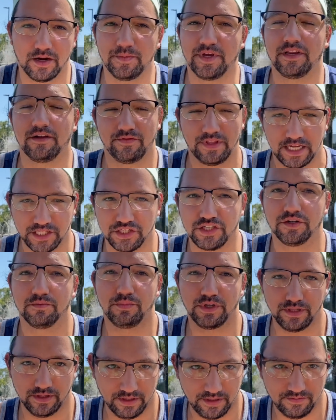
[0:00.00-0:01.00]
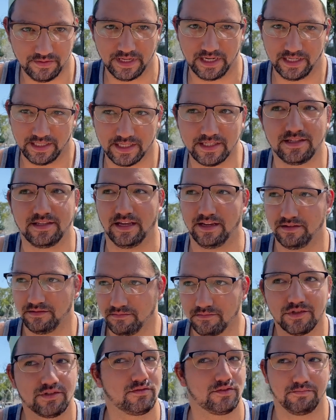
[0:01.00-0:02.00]
I mean, if that's your belief that it's a
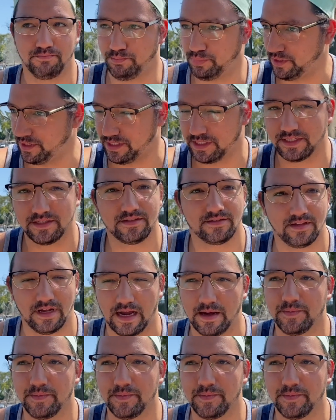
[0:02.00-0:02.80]
sin, please.